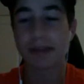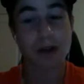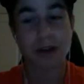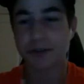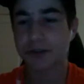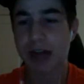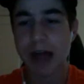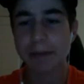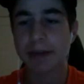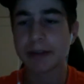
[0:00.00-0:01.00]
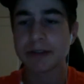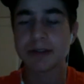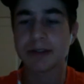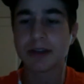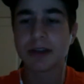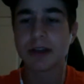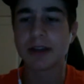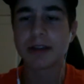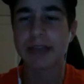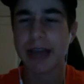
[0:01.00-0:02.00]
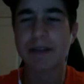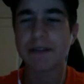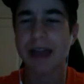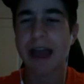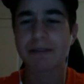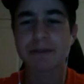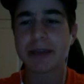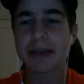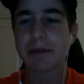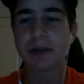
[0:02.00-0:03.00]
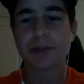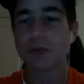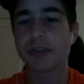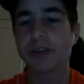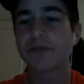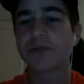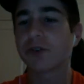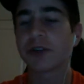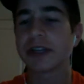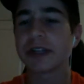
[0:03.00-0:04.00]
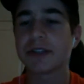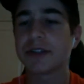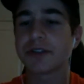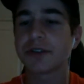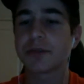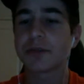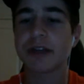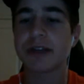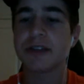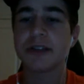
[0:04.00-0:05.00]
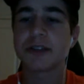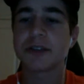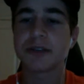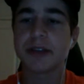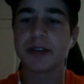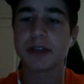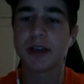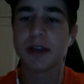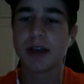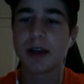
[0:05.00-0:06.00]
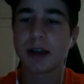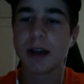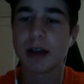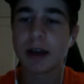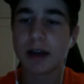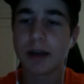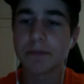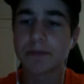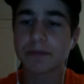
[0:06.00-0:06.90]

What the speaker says: have Rodney Nugent-Hopkins. Yeah, I think they have to make it, but it's only if Fleury gets injured or some crazy injury. And